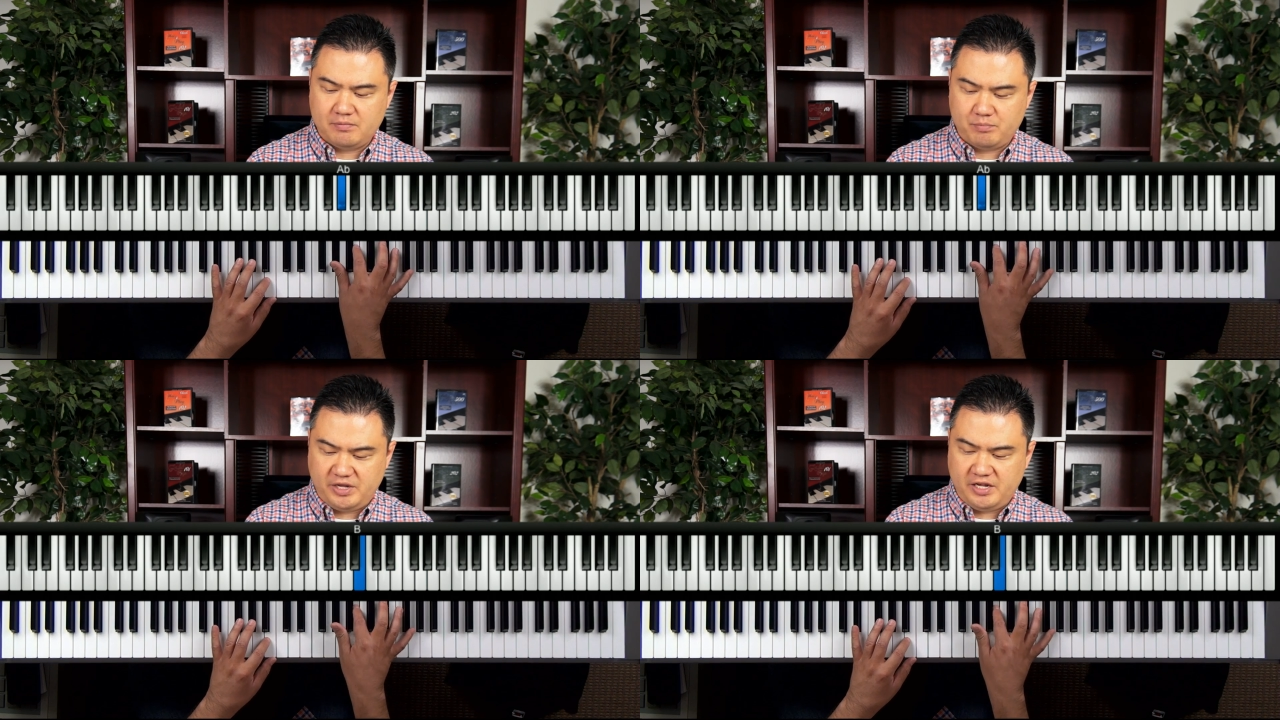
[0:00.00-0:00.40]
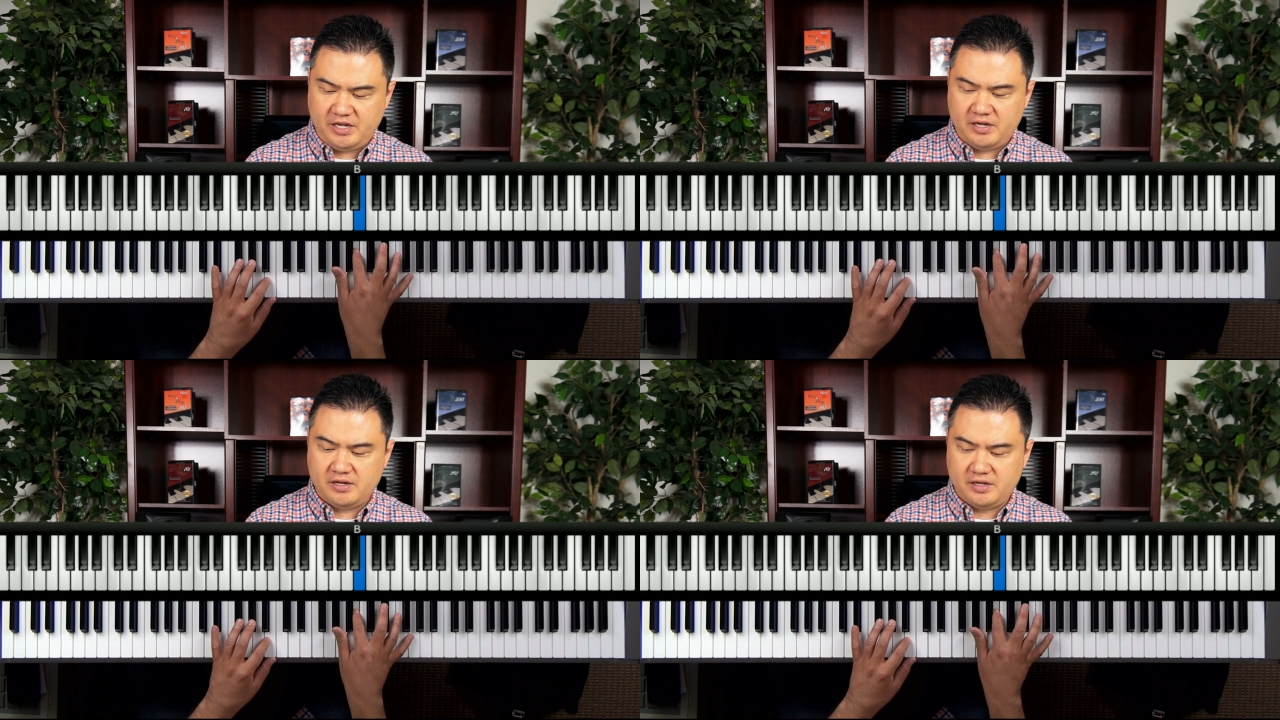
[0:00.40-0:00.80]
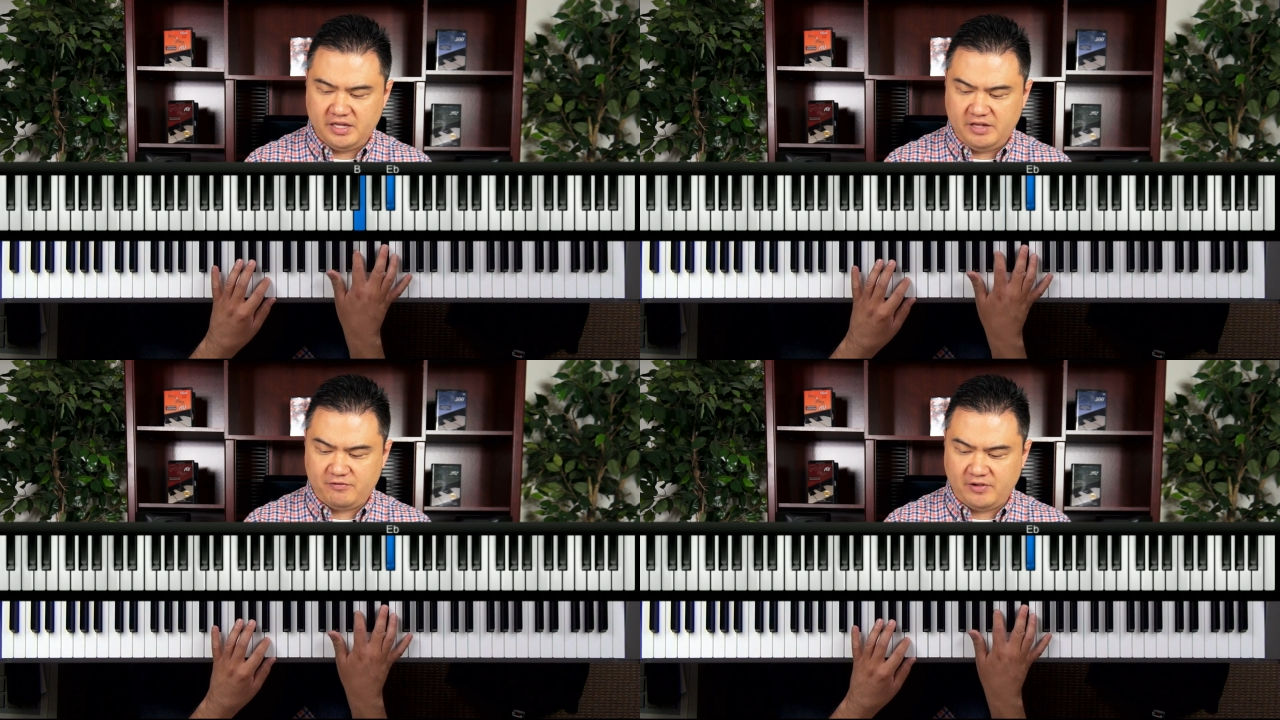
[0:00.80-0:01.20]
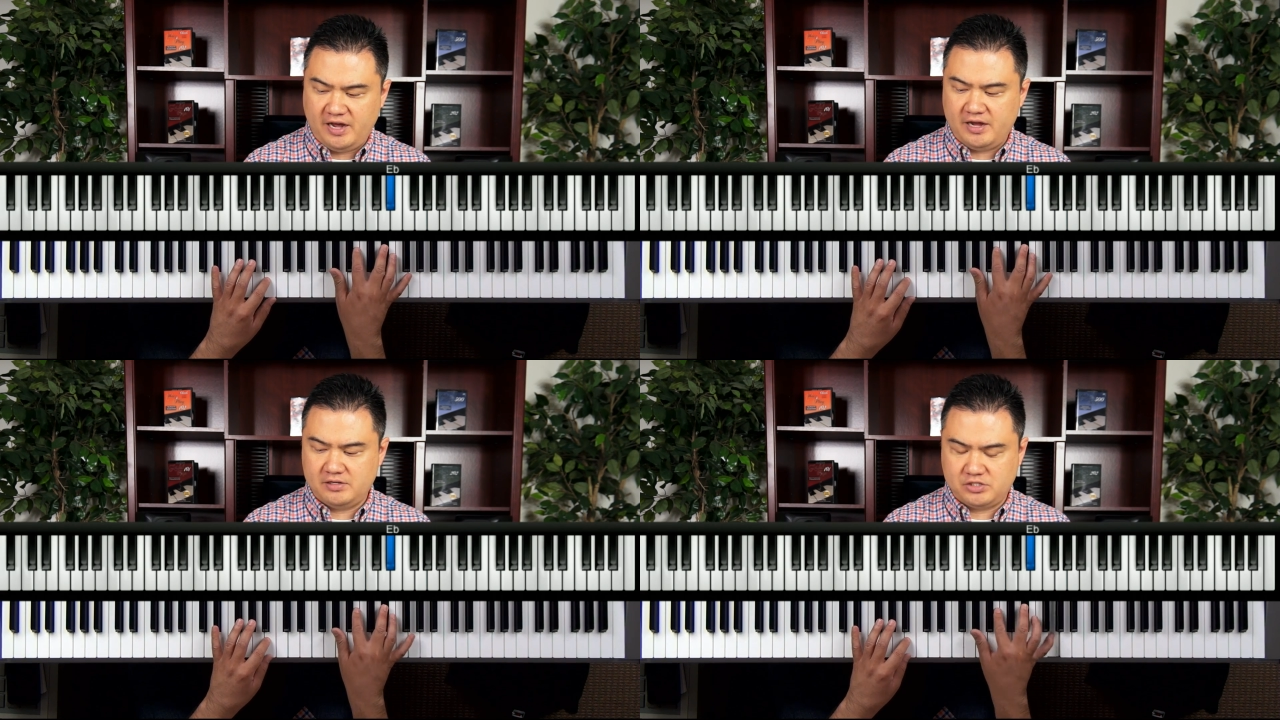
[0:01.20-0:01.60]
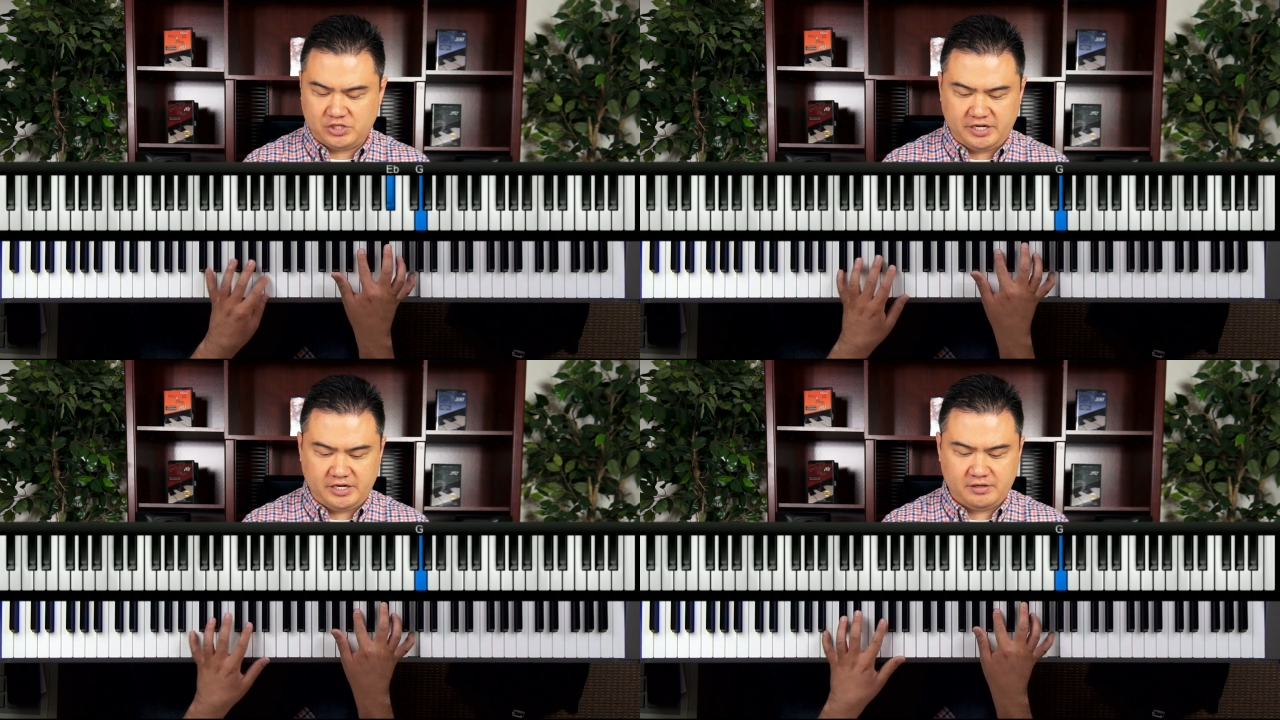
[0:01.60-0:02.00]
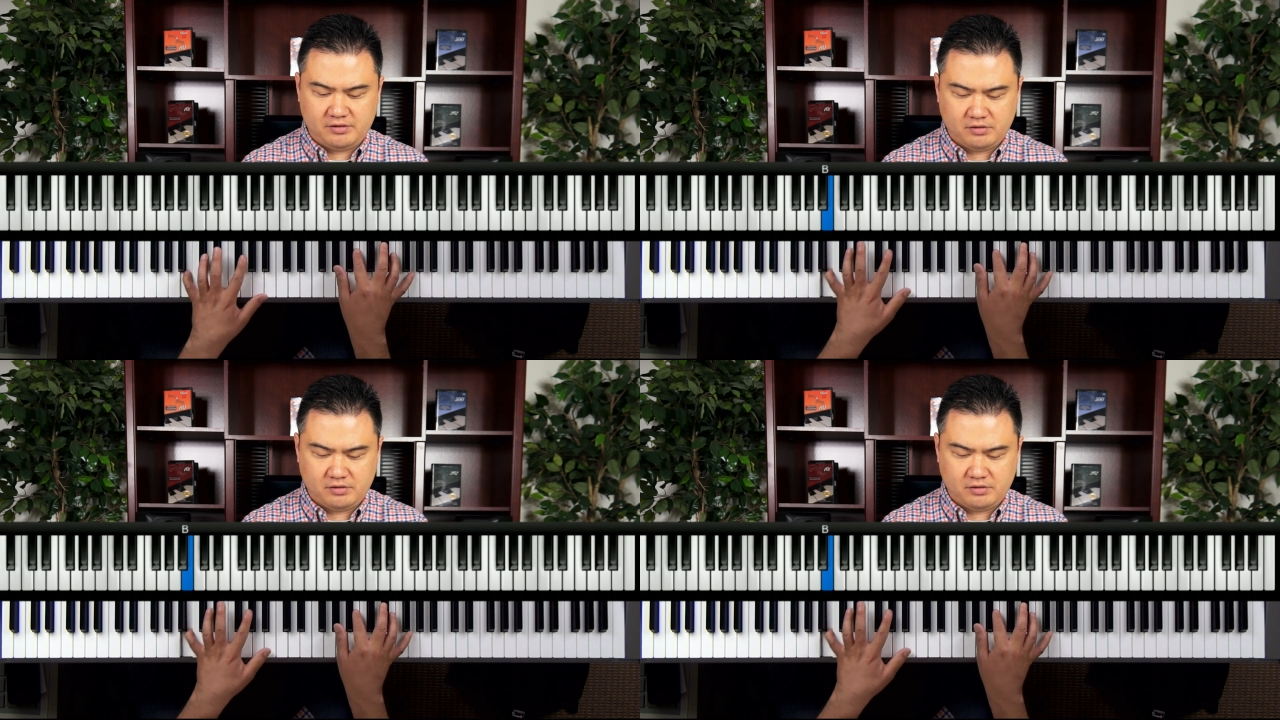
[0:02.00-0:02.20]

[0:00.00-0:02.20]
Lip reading: B, E flat, G.